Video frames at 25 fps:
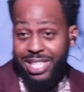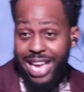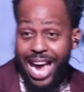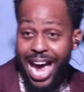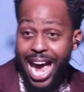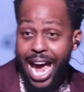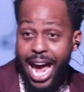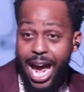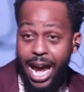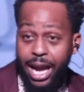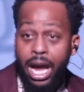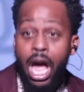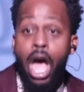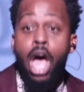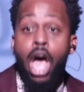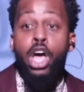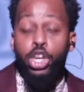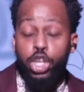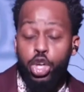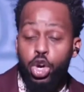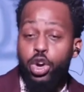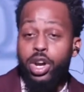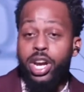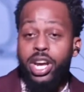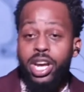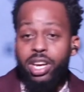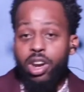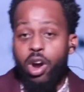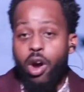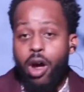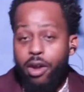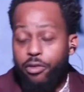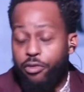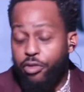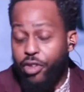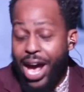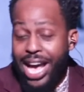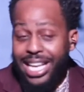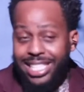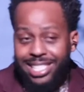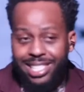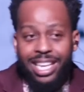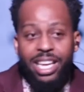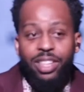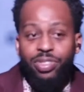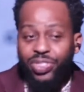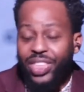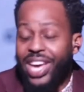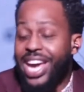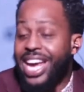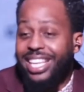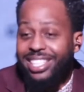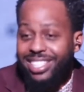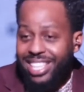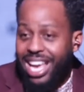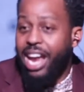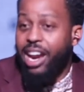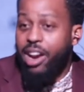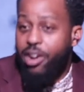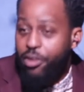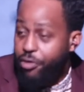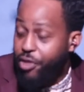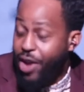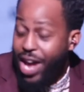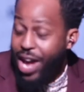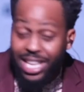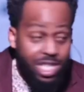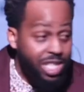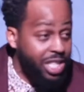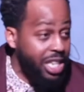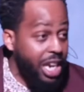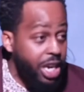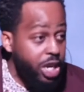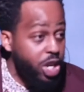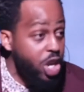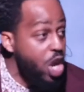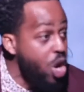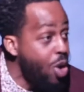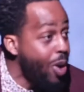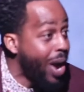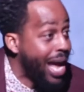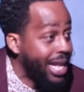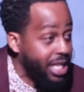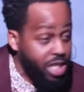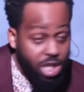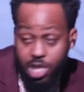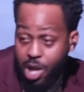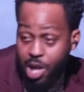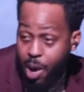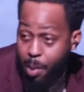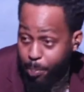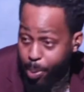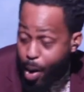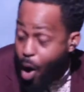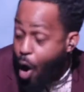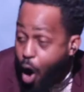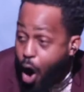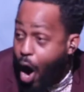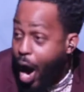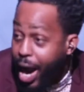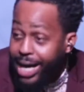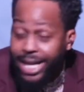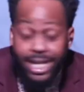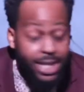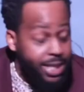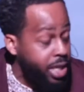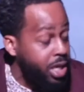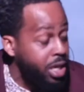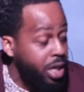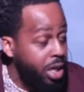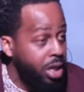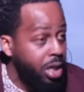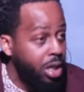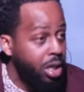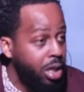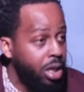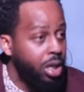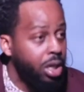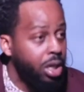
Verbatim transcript: saying you need to invest in things that invest in you at some point.